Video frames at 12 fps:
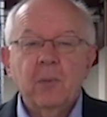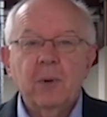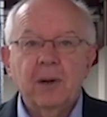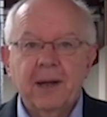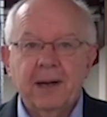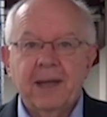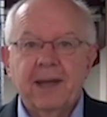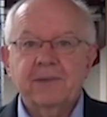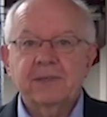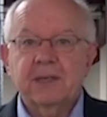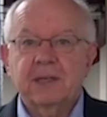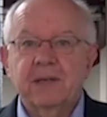will likely have
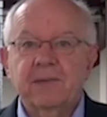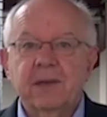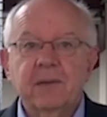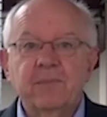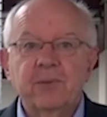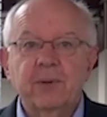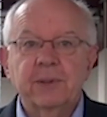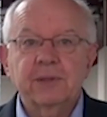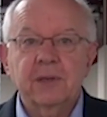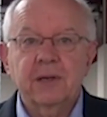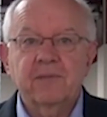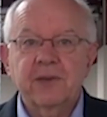a significant
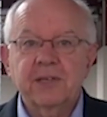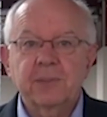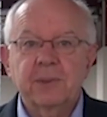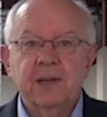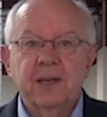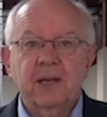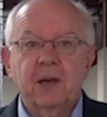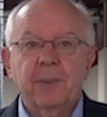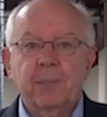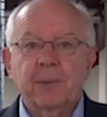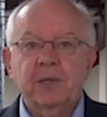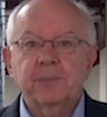influence on investment and
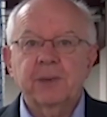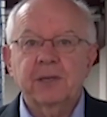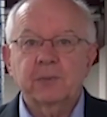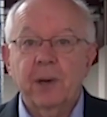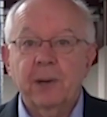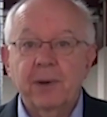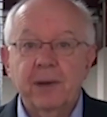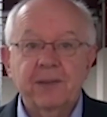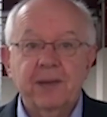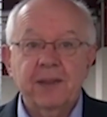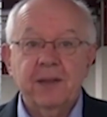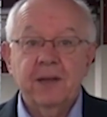economic prospects one way or
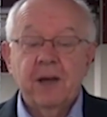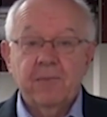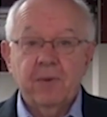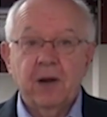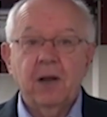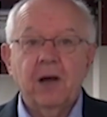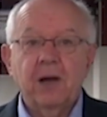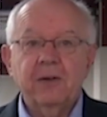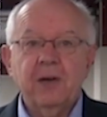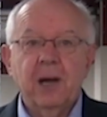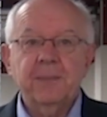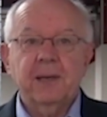the other for a long
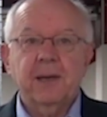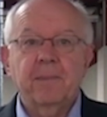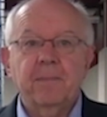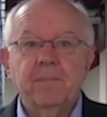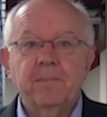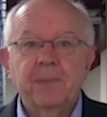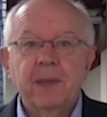time to come.